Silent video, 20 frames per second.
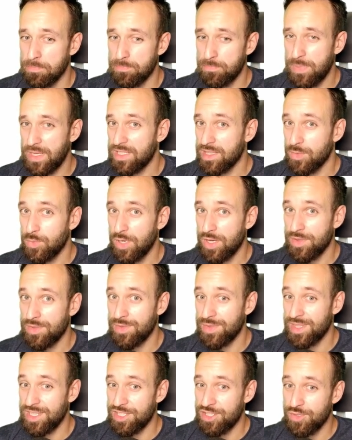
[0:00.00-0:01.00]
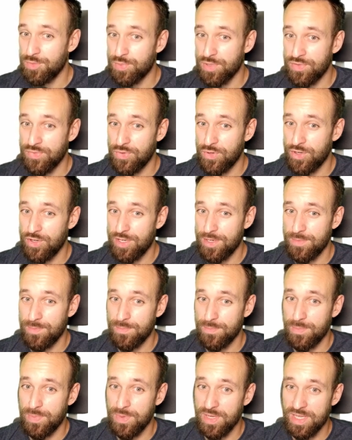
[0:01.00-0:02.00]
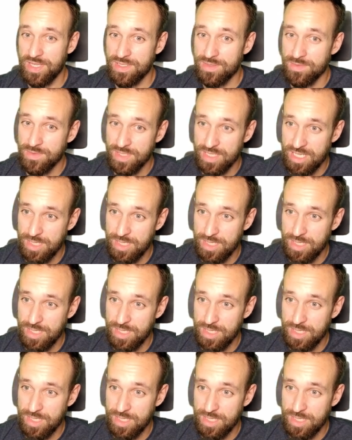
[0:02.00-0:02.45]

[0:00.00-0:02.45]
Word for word: Pick the one that you prefer, but